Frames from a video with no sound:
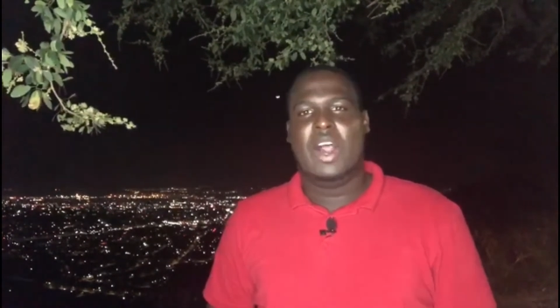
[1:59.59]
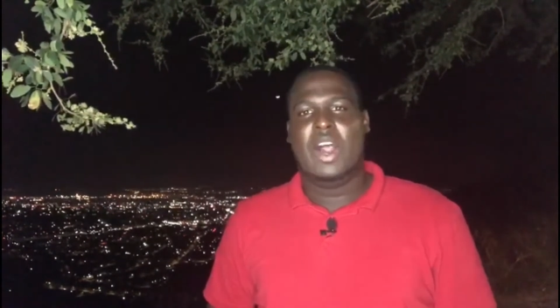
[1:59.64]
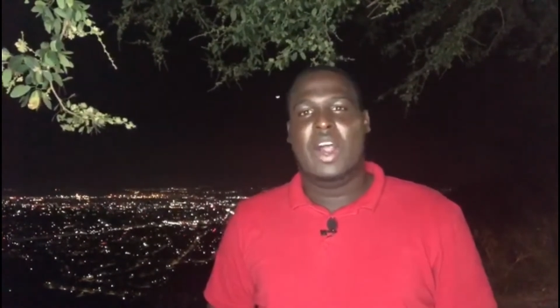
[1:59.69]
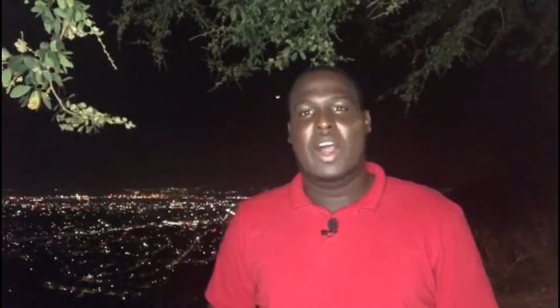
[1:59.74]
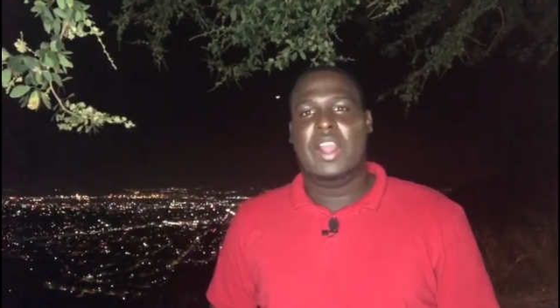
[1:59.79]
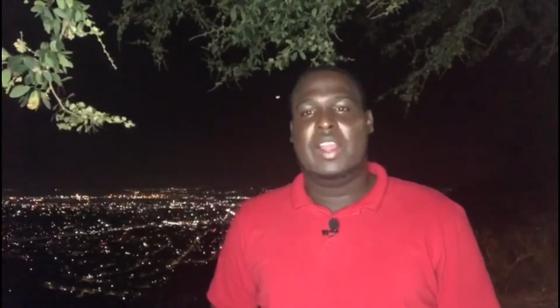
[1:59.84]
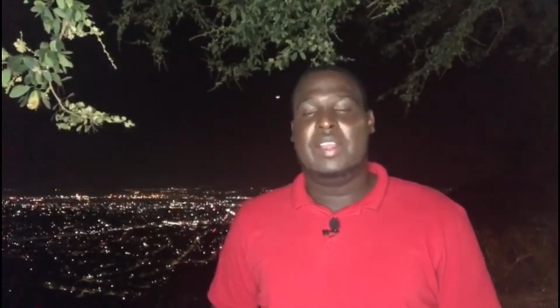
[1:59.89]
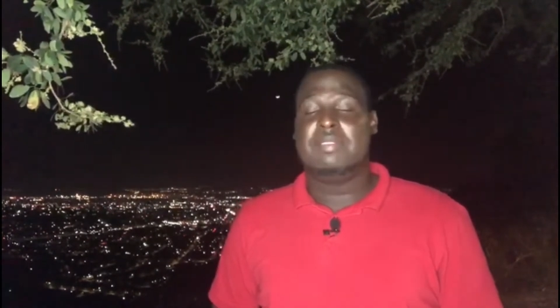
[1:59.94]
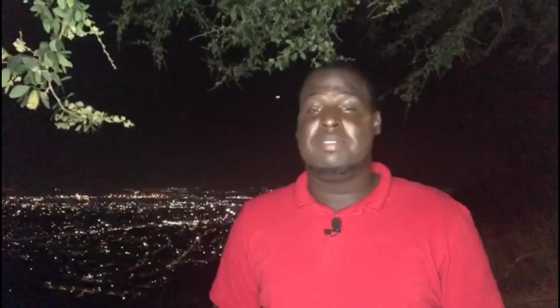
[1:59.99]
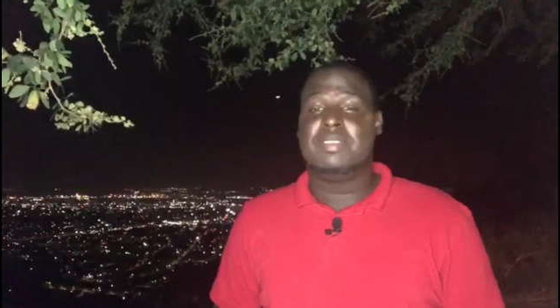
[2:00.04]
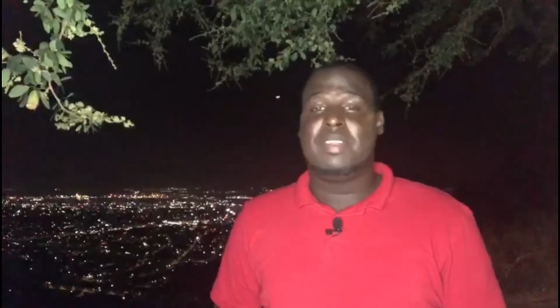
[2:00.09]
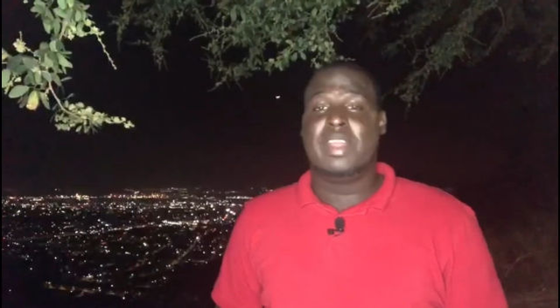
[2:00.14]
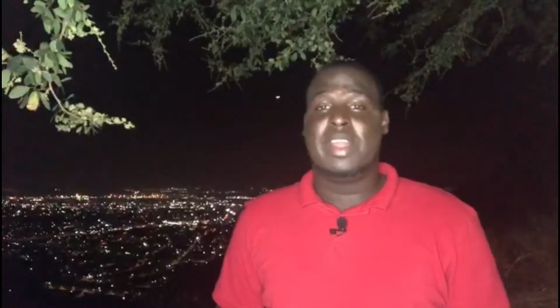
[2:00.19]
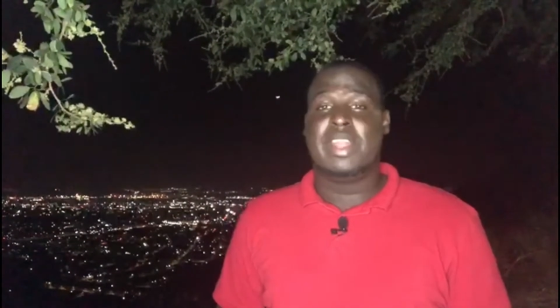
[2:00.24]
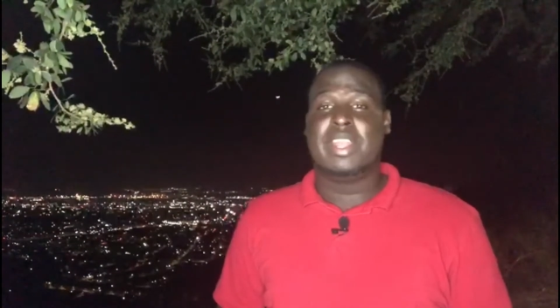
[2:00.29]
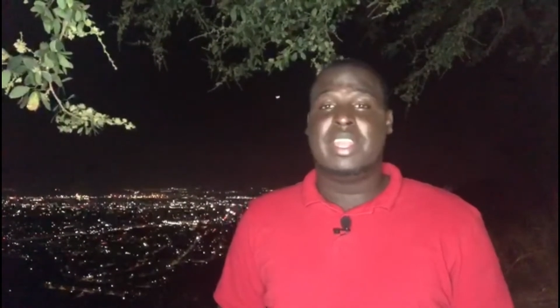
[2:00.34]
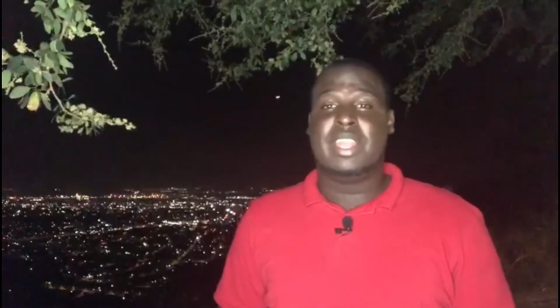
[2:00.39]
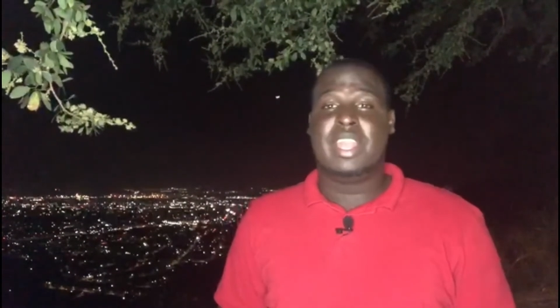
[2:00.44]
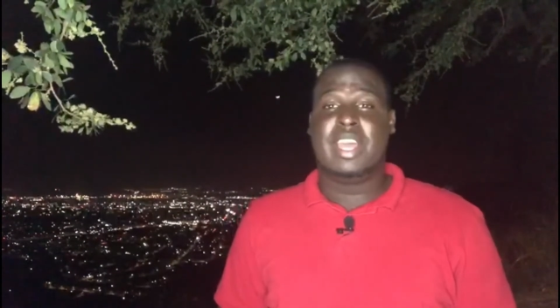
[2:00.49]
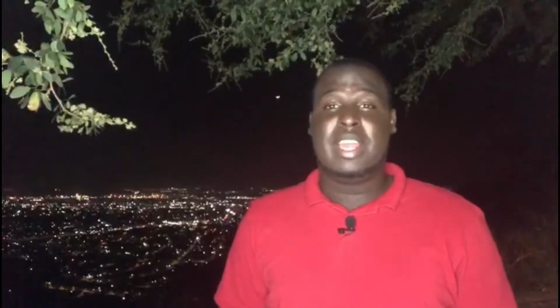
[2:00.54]
or if
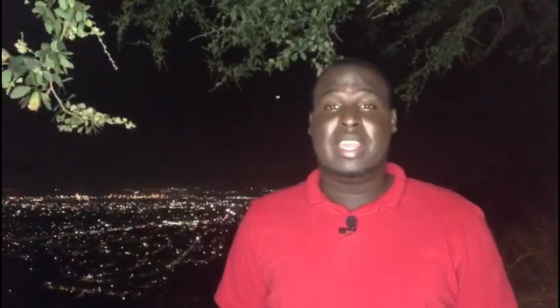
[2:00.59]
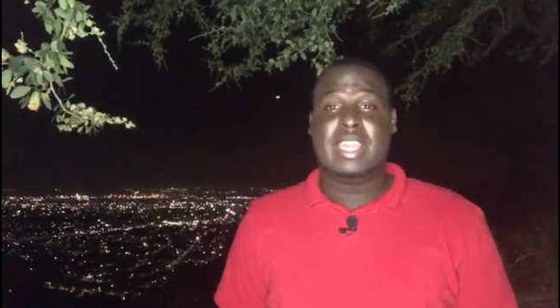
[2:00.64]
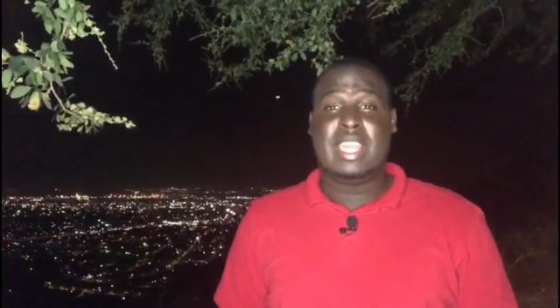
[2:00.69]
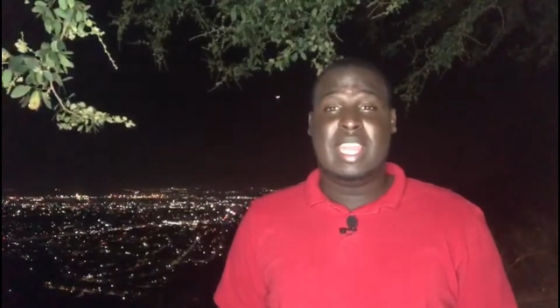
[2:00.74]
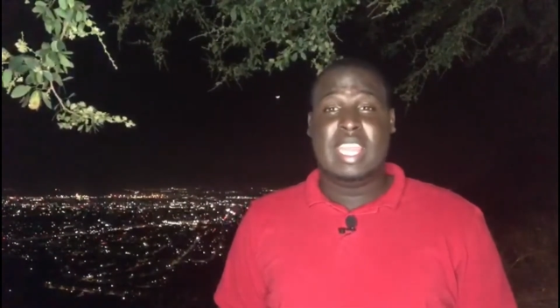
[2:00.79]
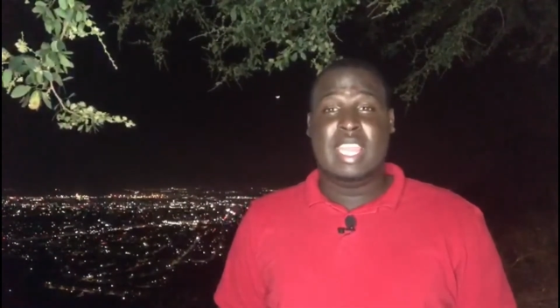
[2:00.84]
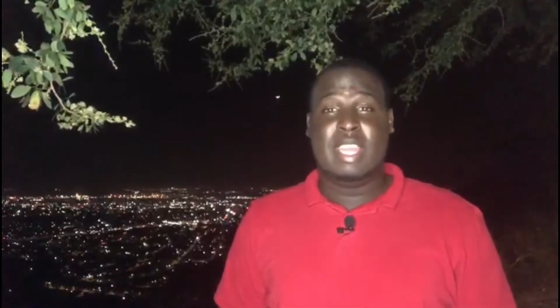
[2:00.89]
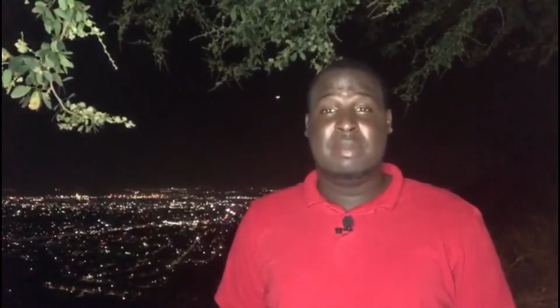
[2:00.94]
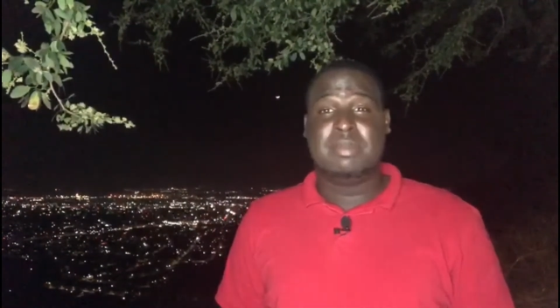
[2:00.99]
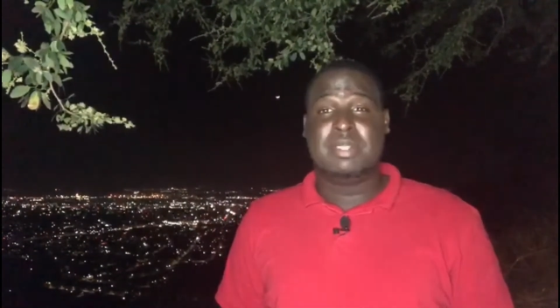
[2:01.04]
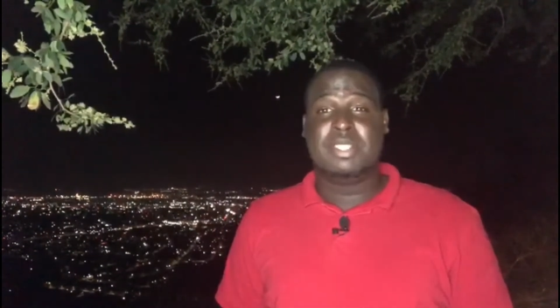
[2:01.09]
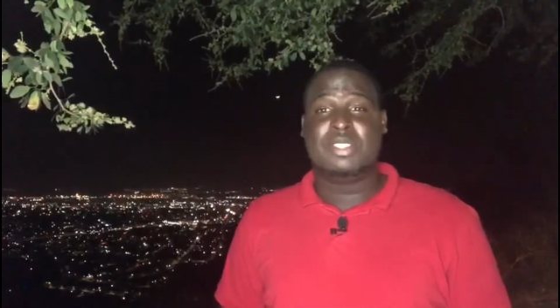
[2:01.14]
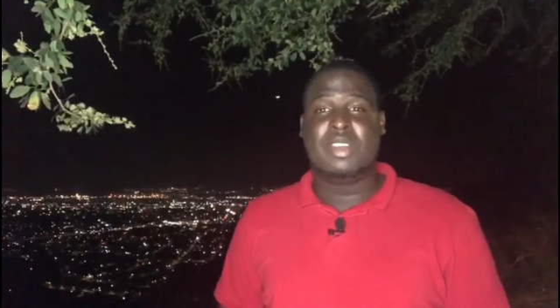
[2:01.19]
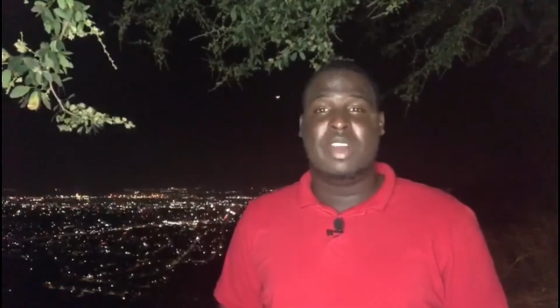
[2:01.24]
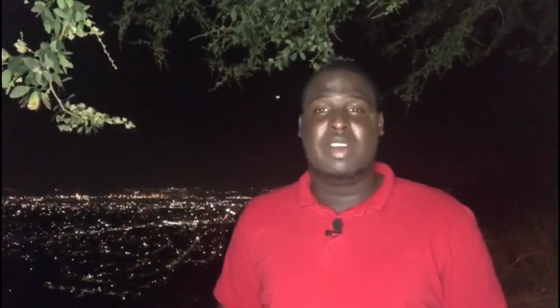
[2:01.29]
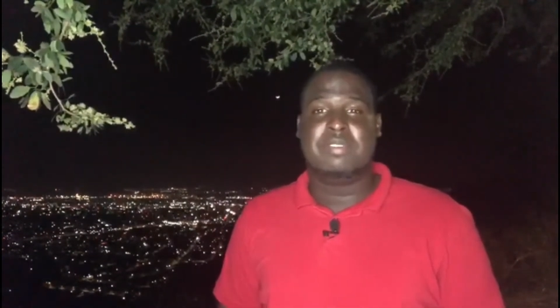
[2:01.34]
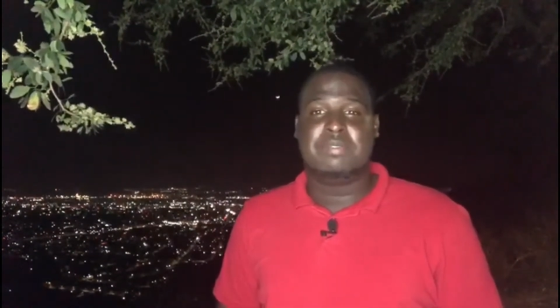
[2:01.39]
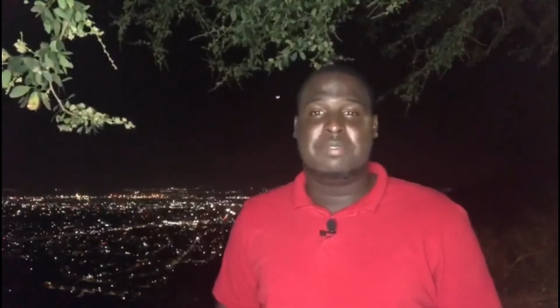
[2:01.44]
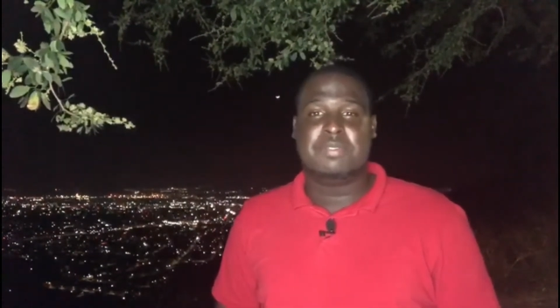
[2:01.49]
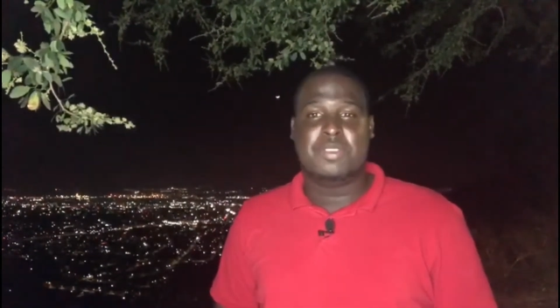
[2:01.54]
you're not able
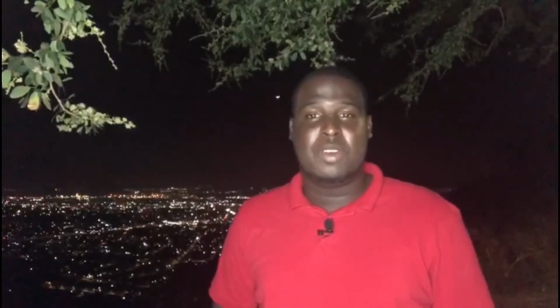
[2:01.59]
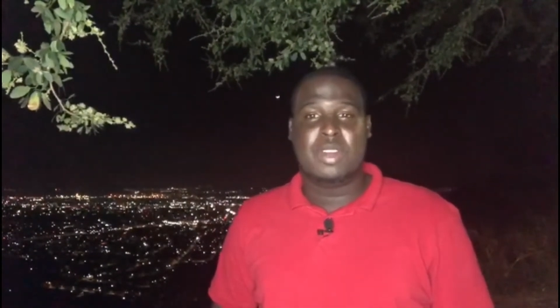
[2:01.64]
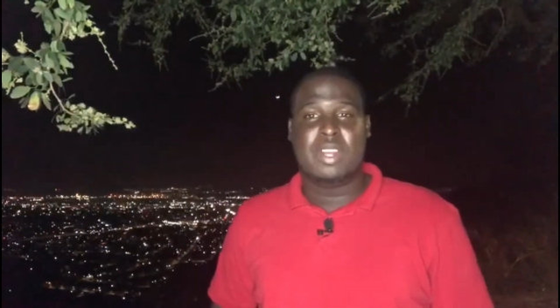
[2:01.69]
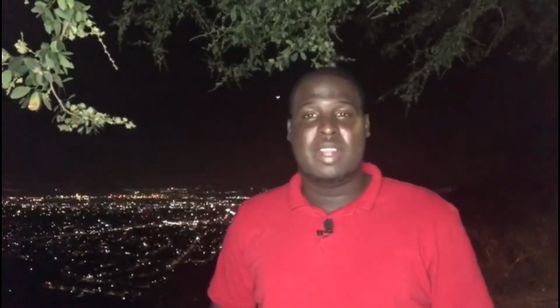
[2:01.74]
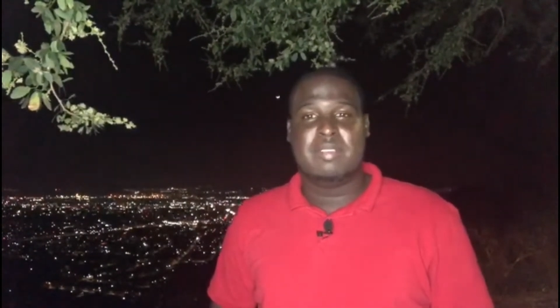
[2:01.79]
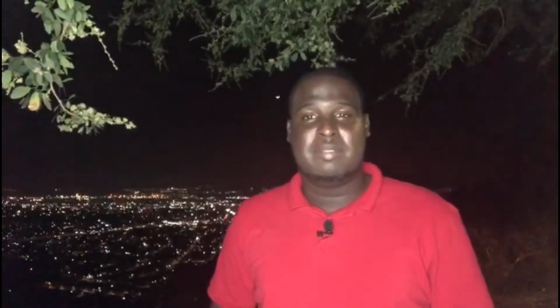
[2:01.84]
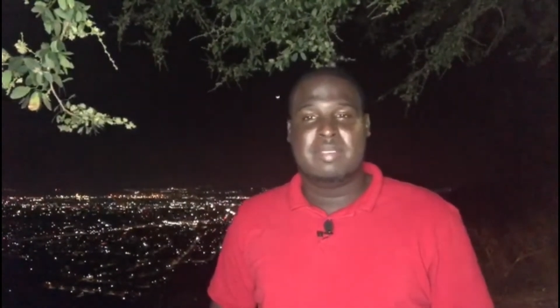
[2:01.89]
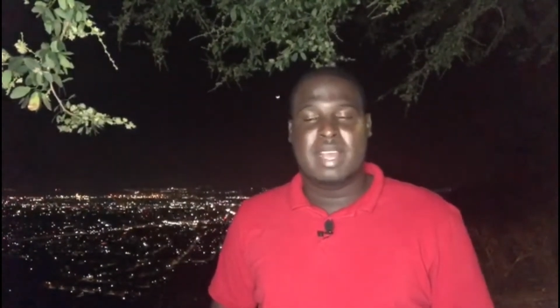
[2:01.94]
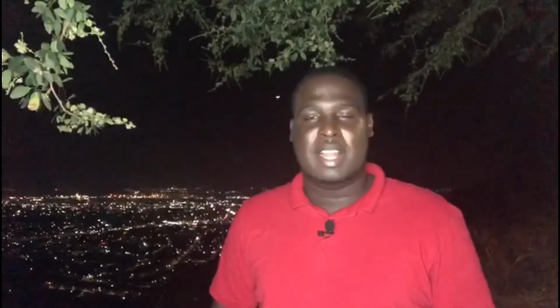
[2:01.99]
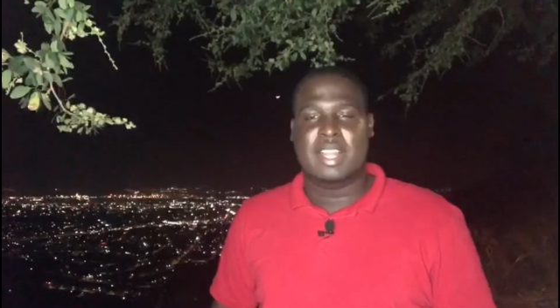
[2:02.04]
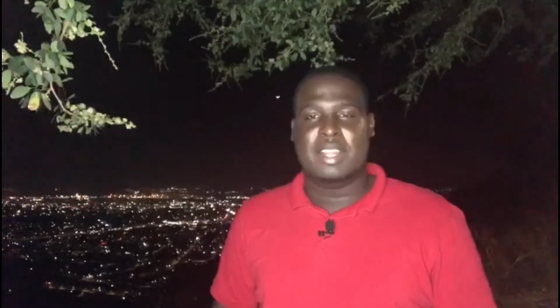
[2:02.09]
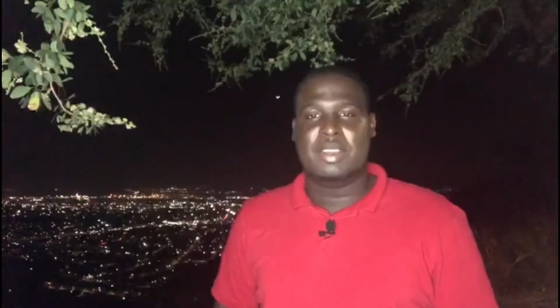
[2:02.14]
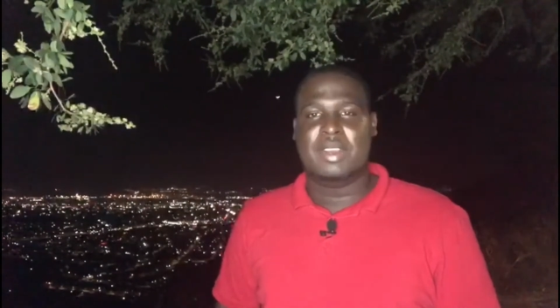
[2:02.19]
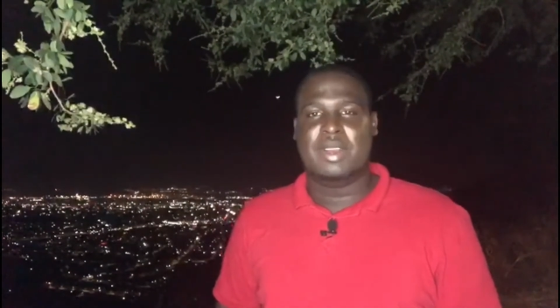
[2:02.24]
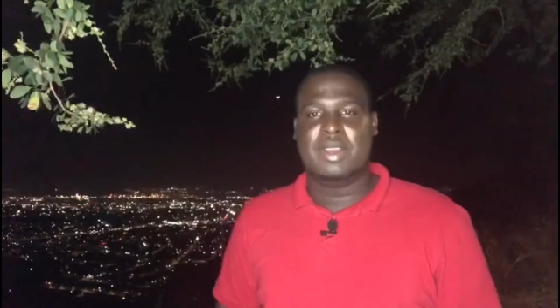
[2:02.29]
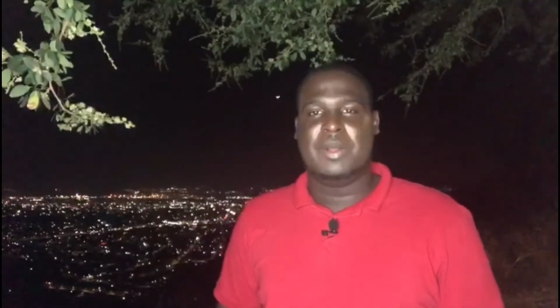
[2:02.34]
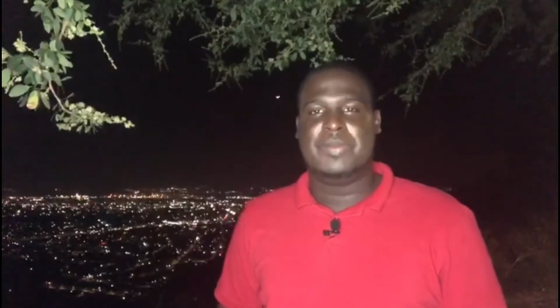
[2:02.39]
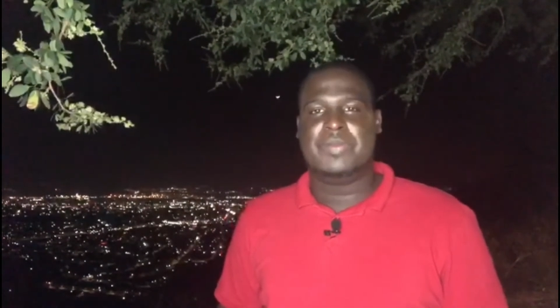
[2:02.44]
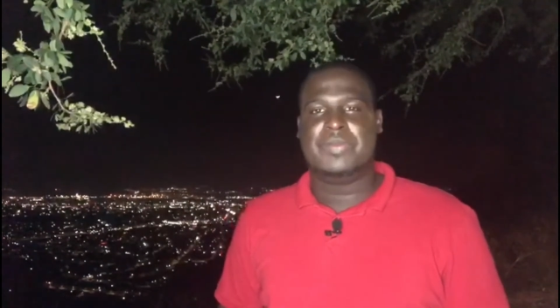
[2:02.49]
to afford a valuer,